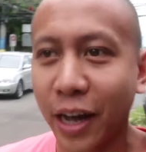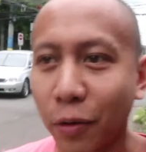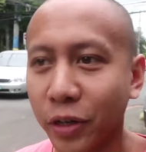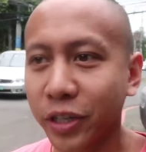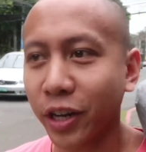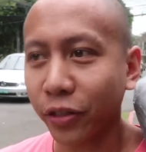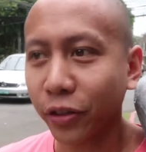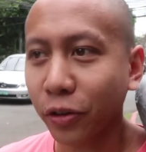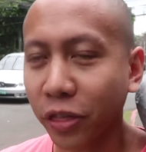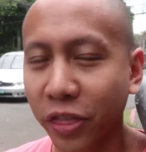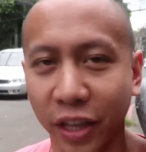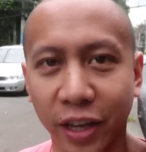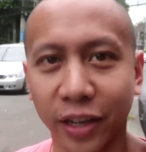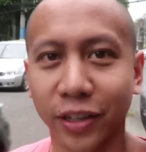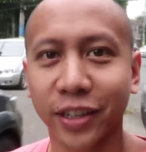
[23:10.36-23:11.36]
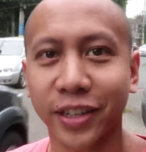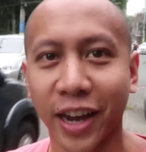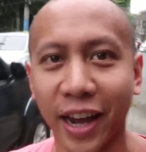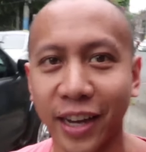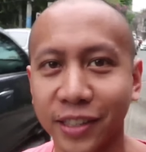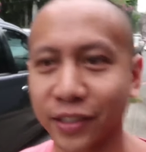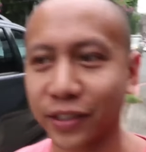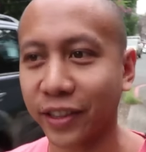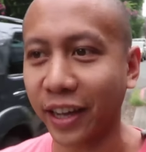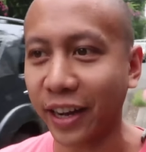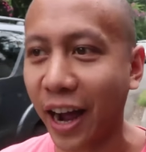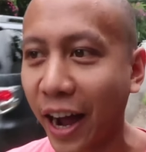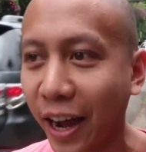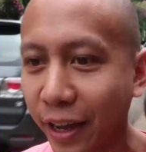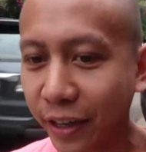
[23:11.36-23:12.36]
Now, another thing, guys,
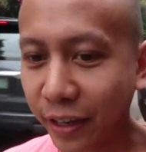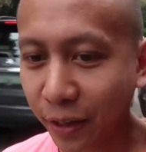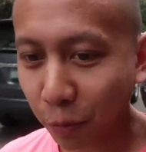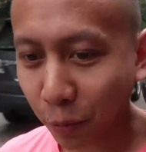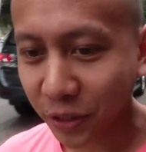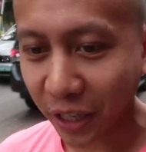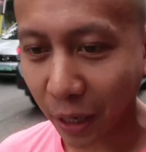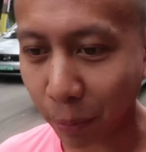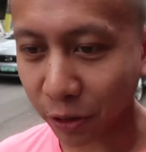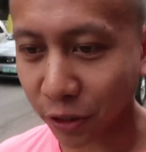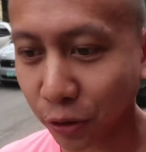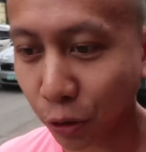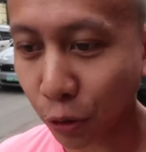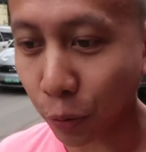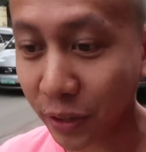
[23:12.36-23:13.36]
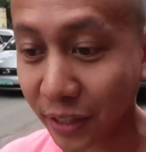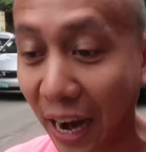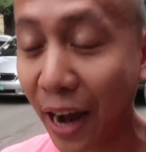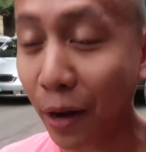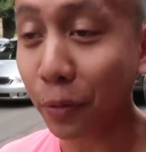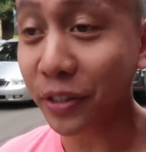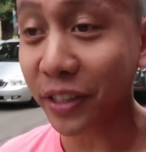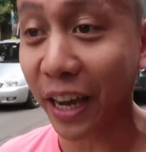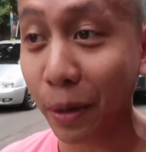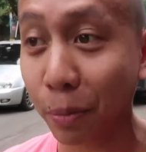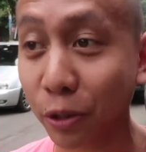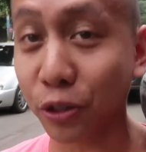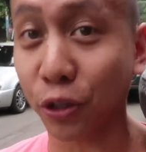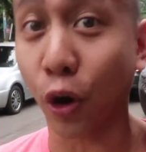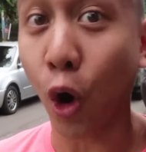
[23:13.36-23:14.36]
that I was able to do was I was
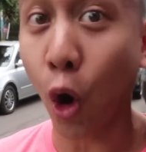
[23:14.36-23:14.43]
able to